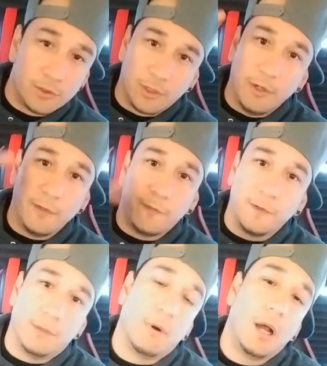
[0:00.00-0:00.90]

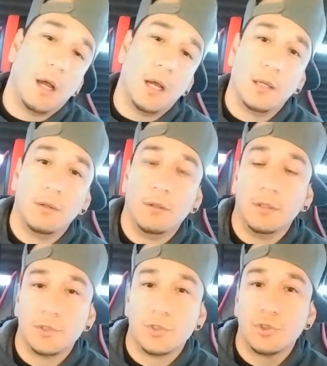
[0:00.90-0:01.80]
30-foot rod on
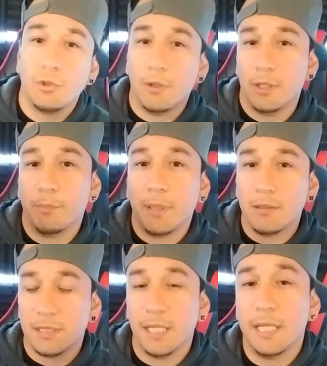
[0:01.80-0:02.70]
a
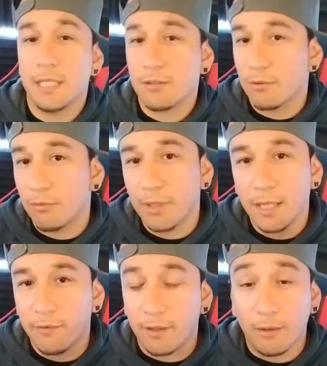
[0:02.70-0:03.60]
200-pound test or
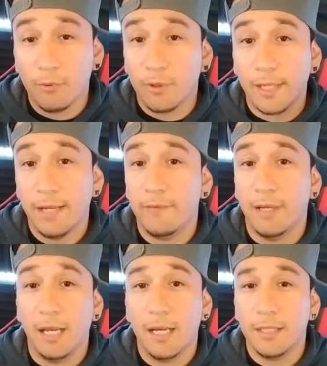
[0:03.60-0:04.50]
whatever, a real heavy
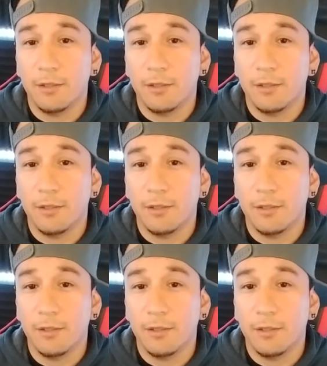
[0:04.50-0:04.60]
line.